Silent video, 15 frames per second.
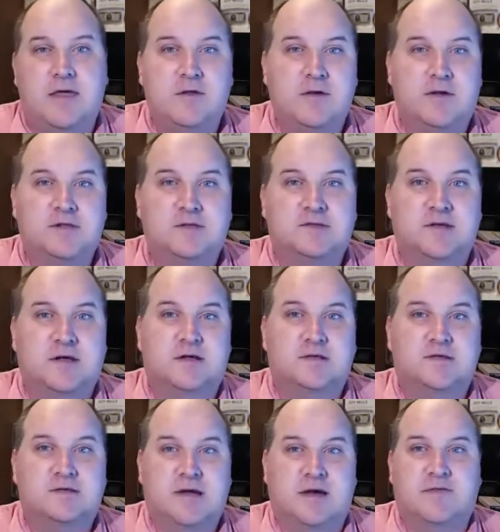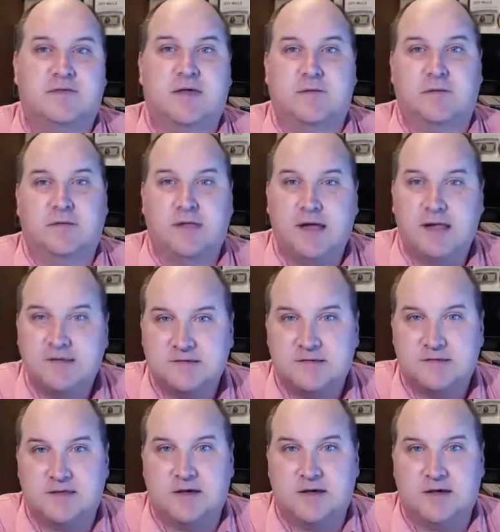then you can sell stuff that
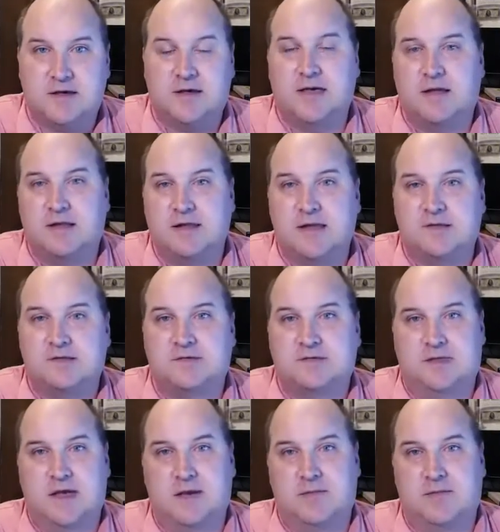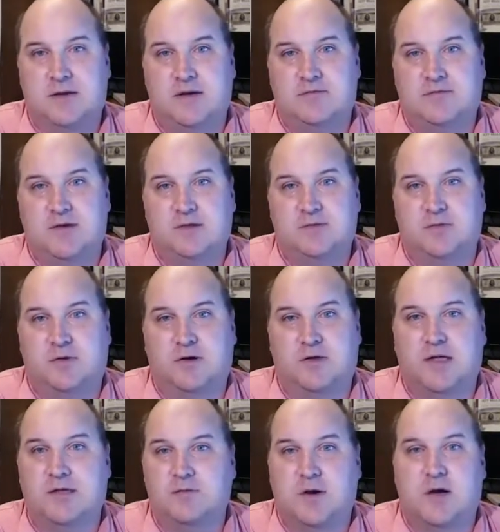relates to that, that niche to them in
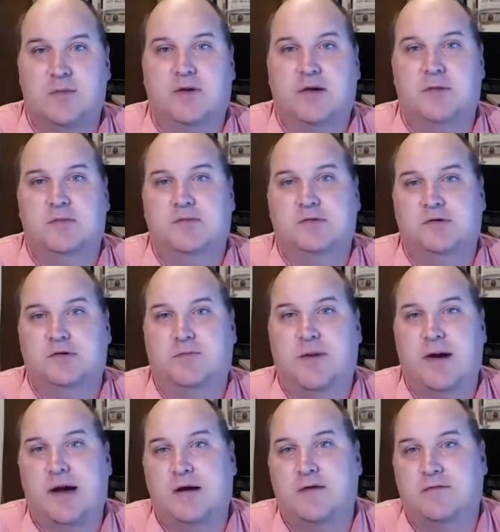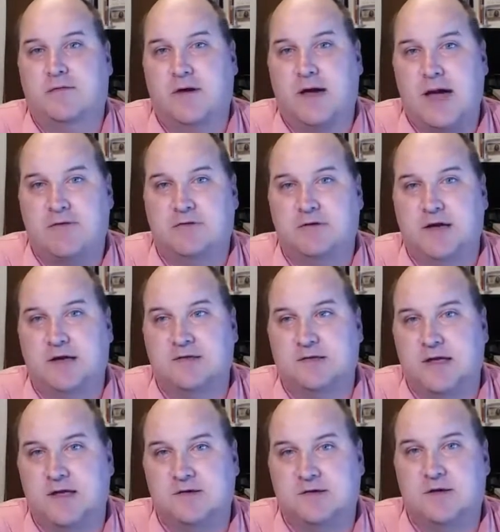Facebook. And that's why it becomes such a powerful
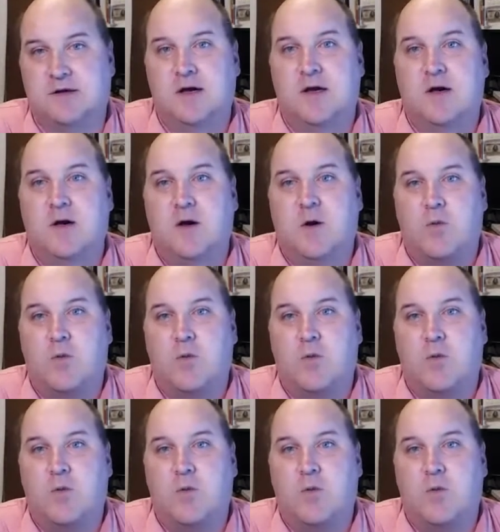advertising engine.